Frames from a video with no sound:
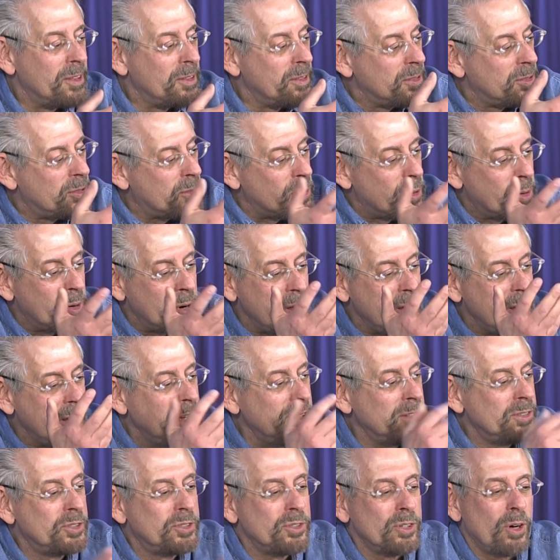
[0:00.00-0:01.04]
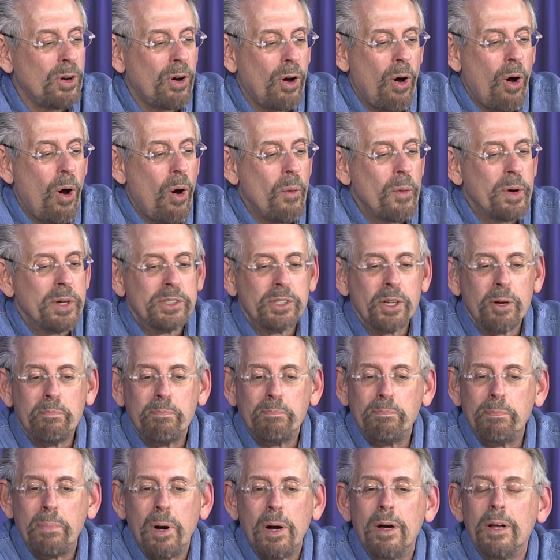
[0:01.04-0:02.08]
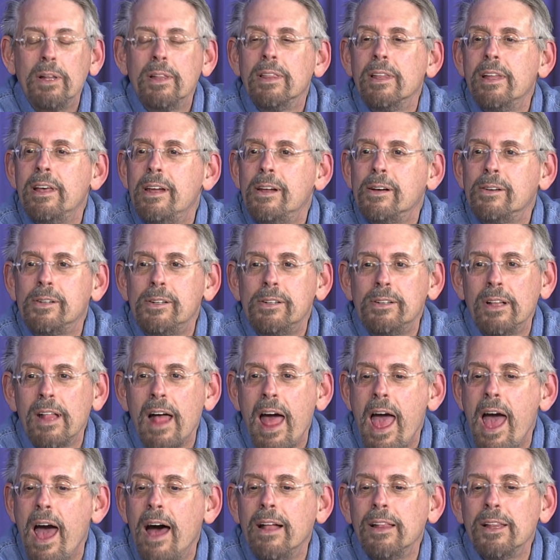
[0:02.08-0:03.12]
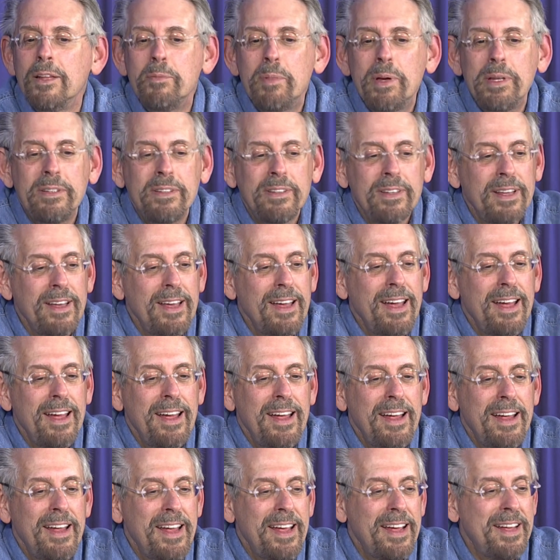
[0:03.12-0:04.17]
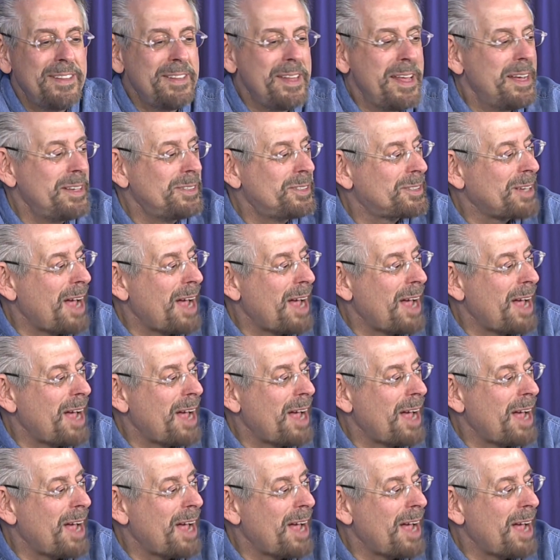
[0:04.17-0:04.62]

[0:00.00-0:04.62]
there is always a political element in this.